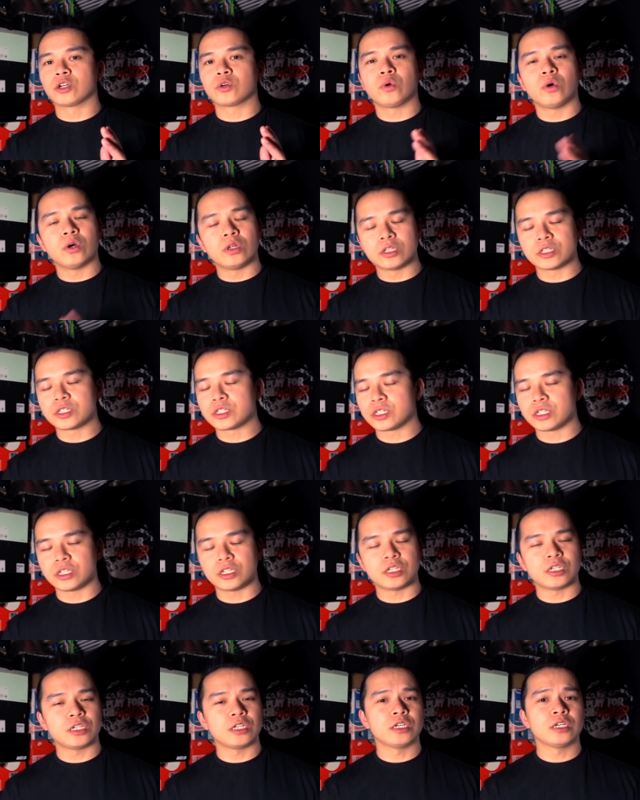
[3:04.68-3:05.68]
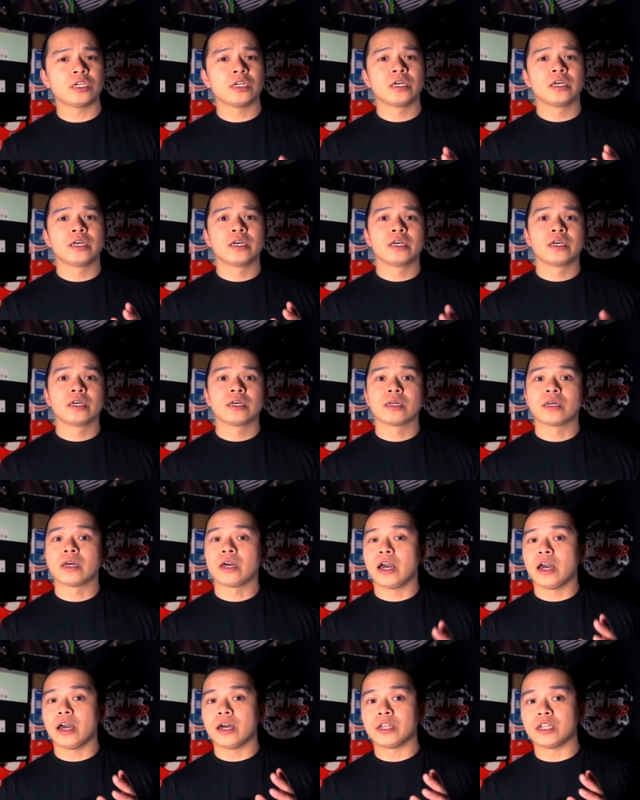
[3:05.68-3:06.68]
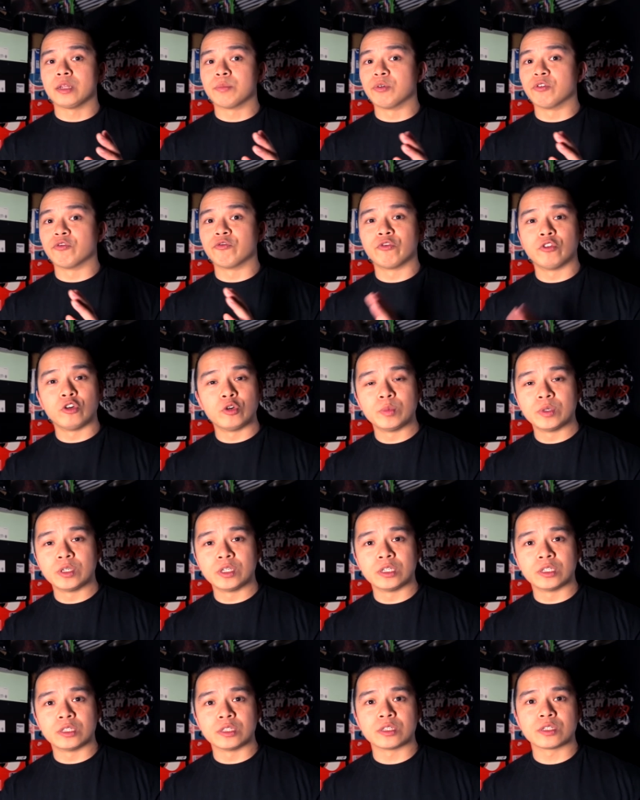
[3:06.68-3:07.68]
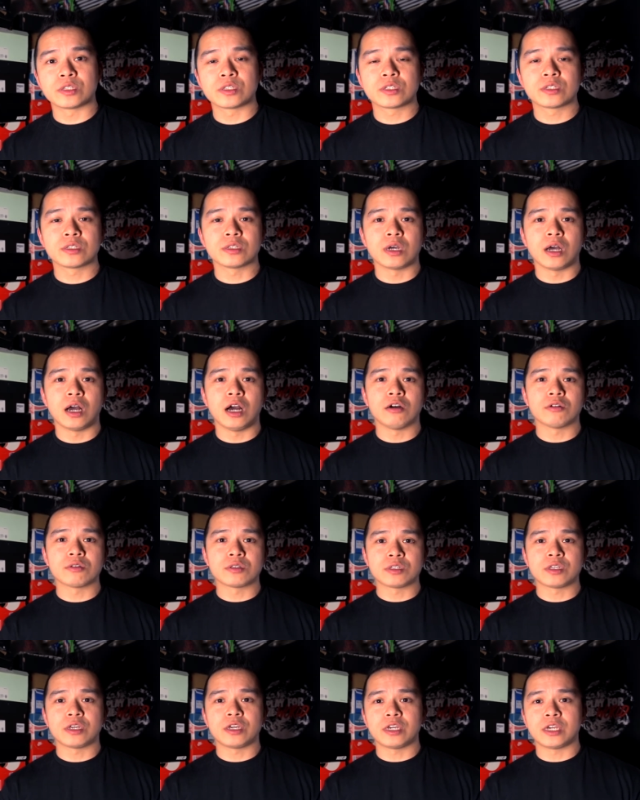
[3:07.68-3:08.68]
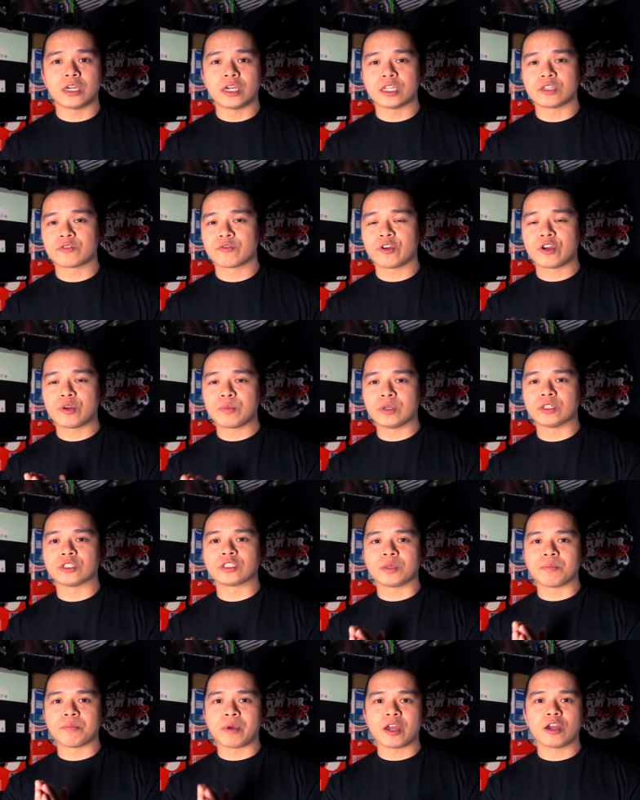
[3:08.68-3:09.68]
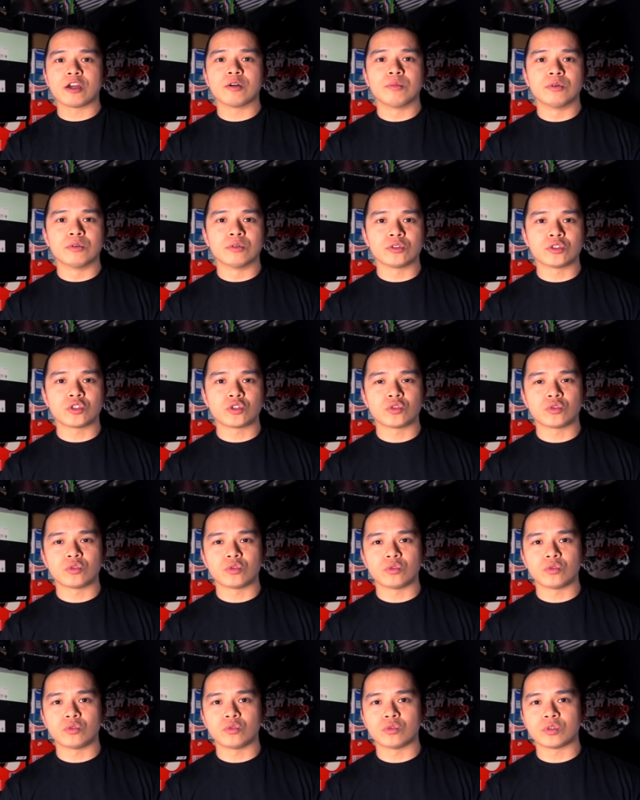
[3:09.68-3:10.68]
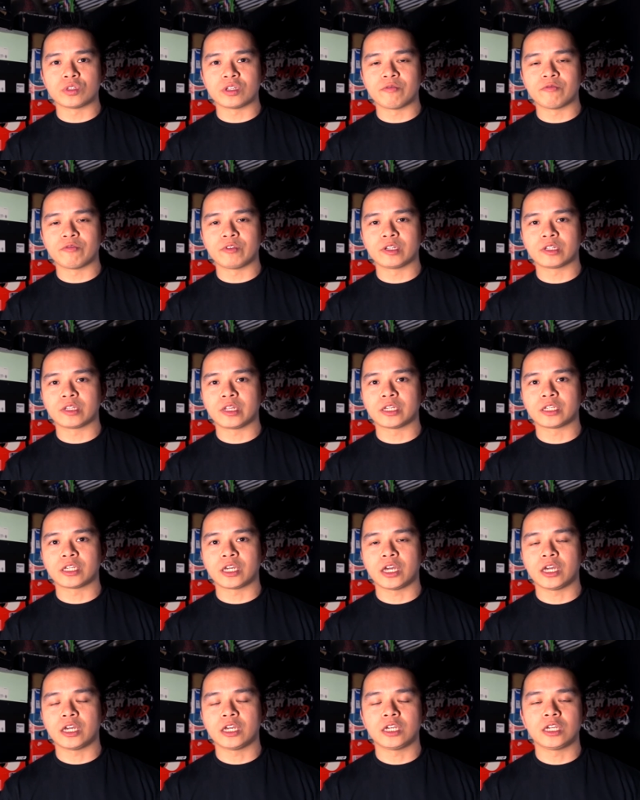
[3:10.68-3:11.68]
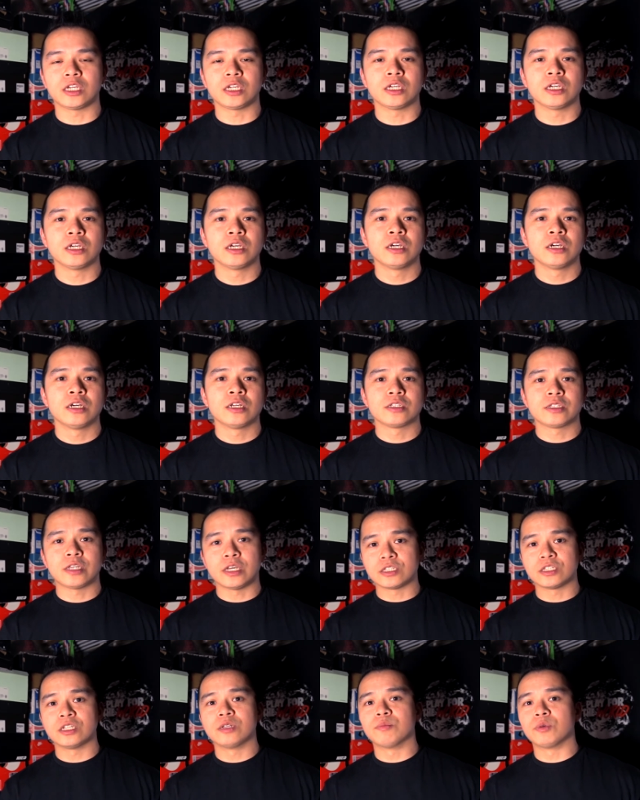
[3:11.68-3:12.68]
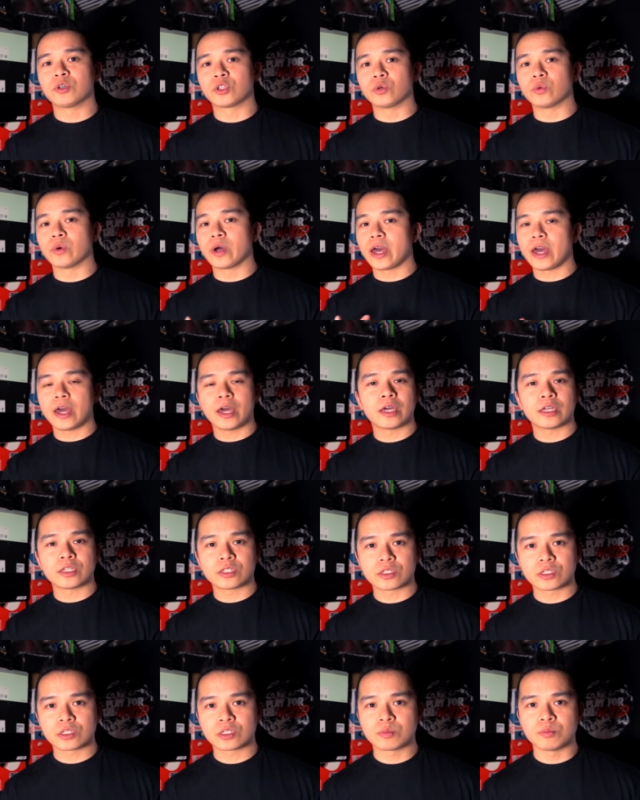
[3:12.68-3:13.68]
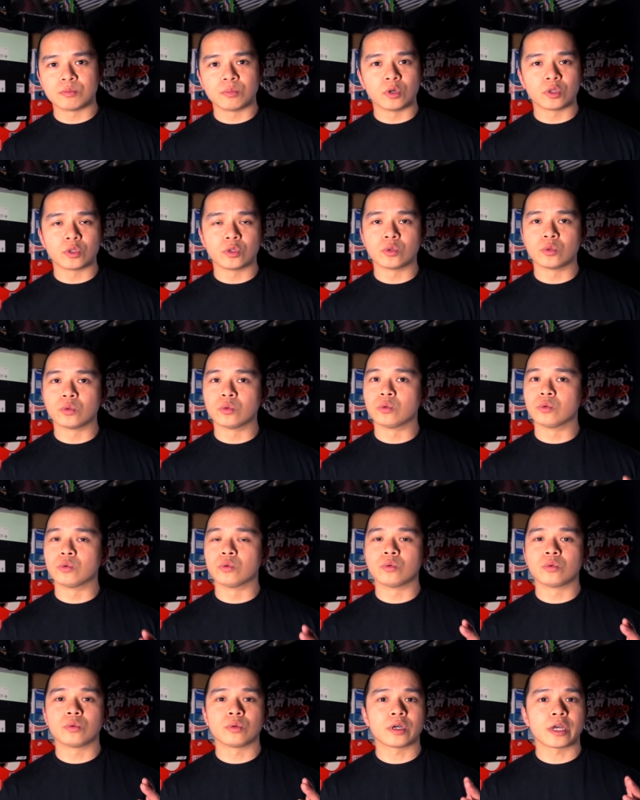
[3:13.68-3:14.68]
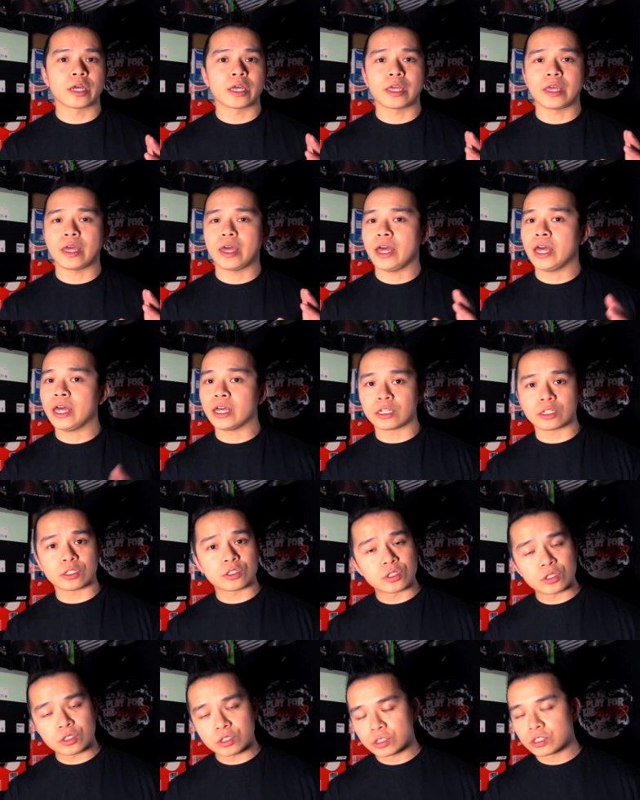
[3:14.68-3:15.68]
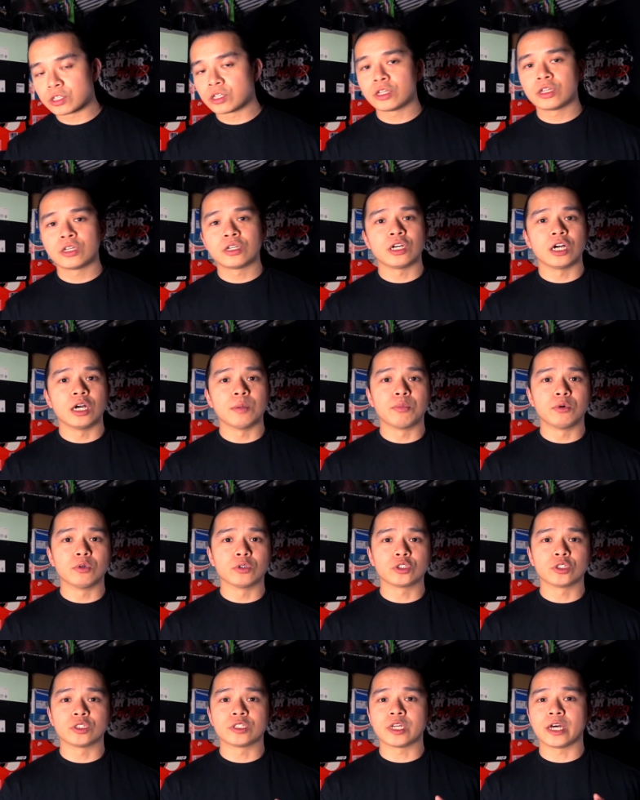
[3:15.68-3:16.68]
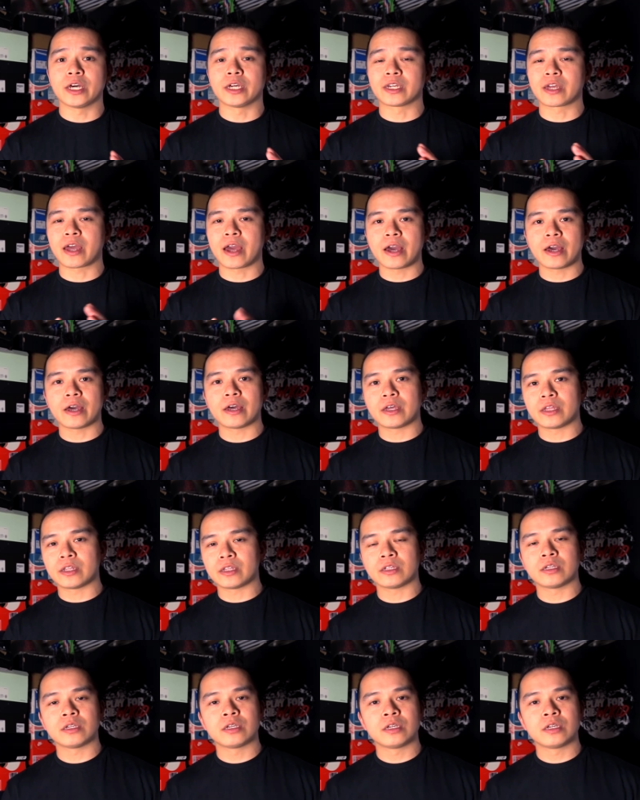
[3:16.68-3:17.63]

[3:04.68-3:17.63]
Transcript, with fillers: quality, and the performance, I would say it's very much comparable to something like a Tesla Model S, Model X, a Porsche Taycan.